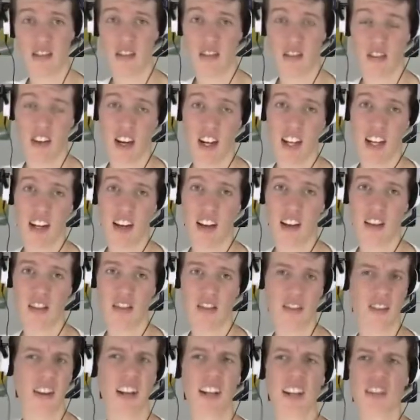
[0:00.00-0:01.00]
Serena.
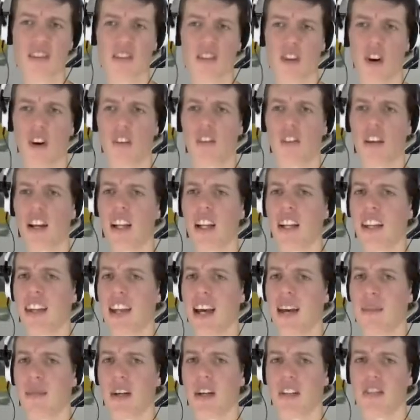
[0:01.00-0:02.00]
Serena's not really
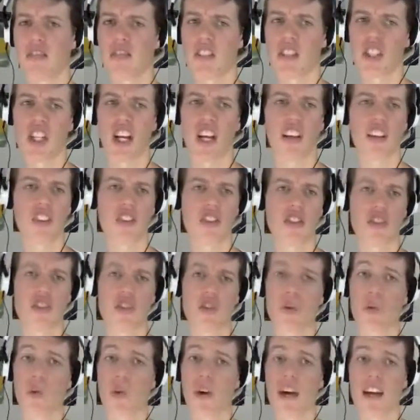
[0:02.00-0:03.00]
that much of a challenge
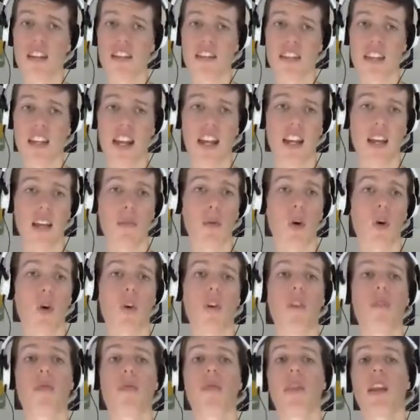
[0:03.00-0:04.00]
to us
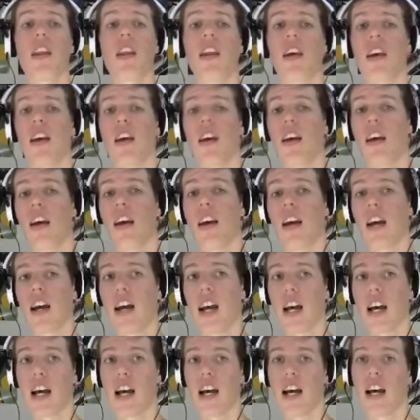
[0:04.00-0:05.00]
anymore.
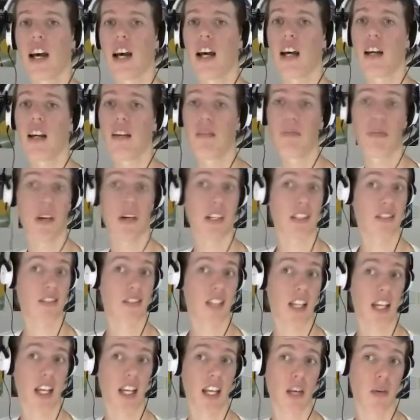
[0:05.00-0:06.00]
But
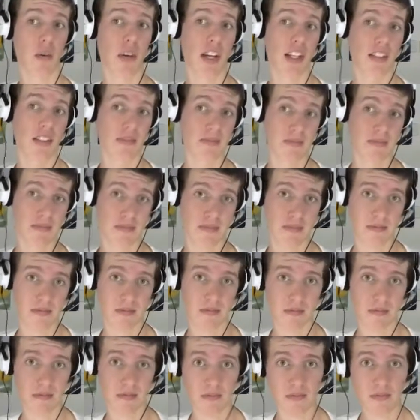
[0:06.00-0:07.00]
anyway,
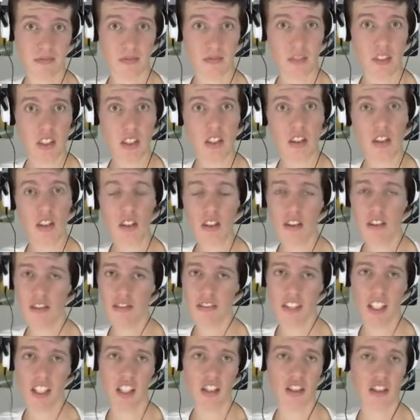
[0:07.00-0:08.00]

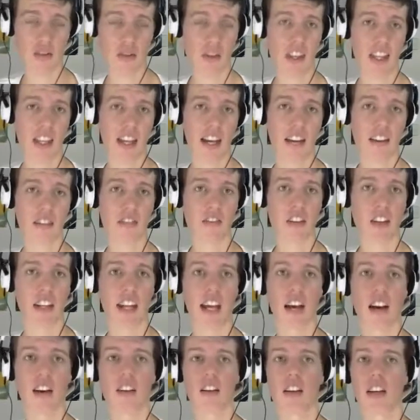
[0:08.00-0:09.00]
finished with that for
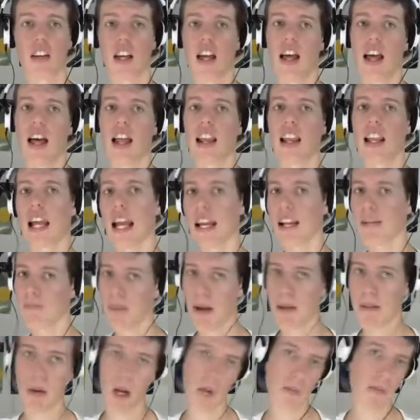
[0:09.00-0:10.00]
now. Like,
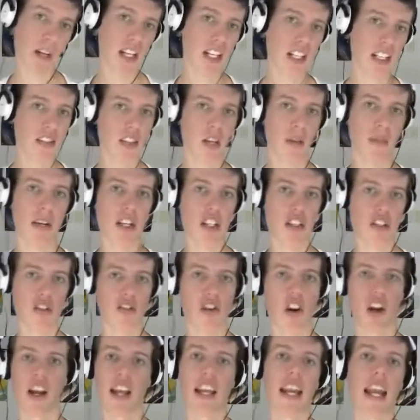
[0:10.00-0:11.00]
my Pokemon is so much
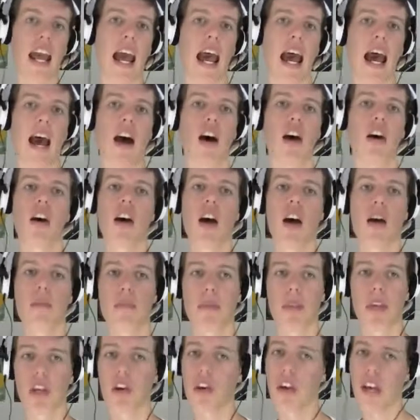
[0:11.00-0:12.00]
stronger now,
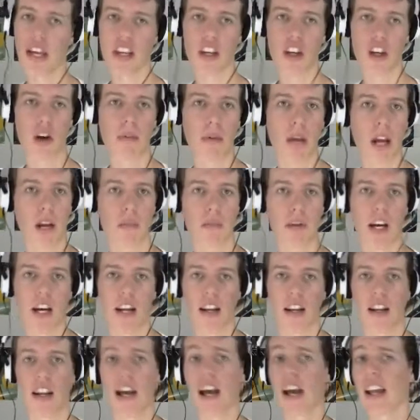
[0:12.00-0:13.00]
but you and your
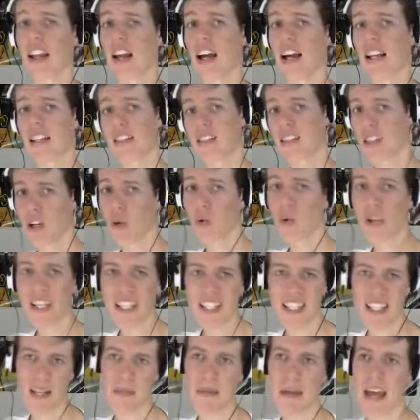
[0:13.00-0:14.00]
Pokemon are, like, still one
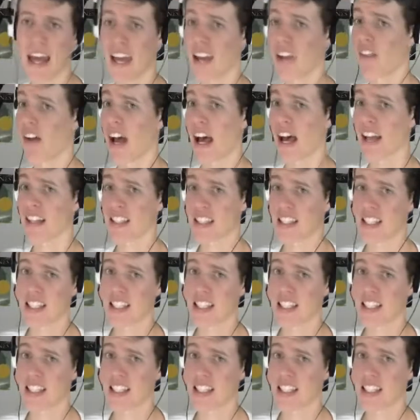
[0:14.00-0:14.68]
step ahead of us.